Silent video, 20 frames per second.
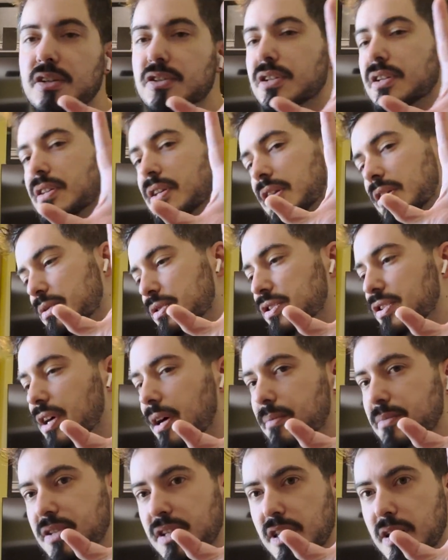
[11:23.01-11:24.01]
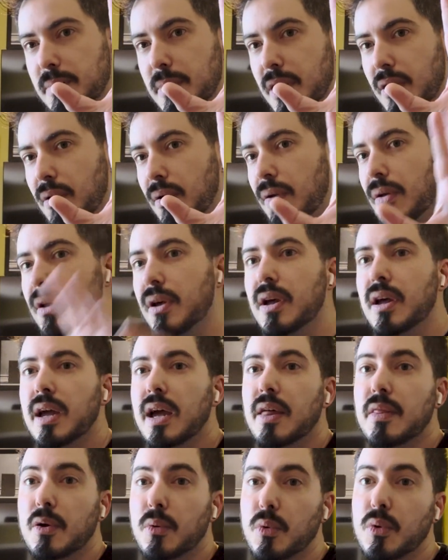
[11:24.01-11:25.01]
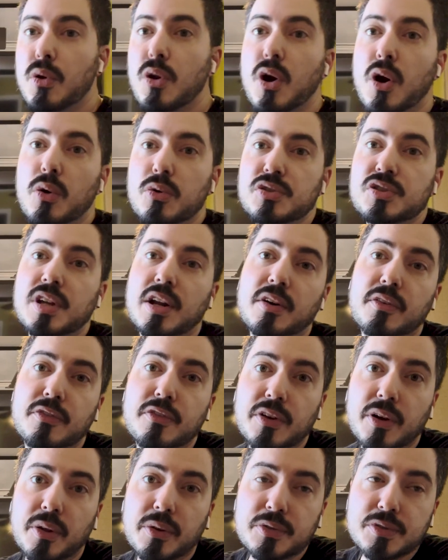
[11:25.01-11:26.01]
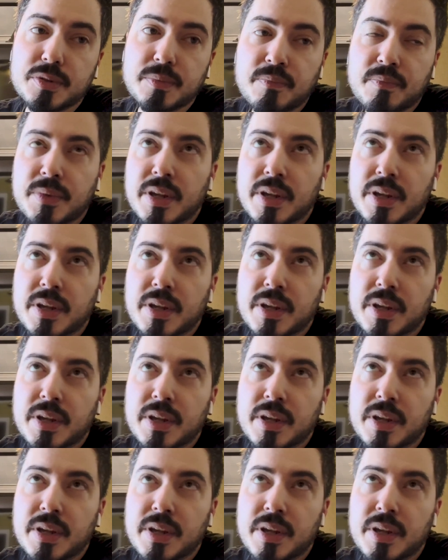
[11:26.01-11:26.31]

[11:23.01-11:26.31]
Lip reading: And then there were subs in the middle, and there were no center fills.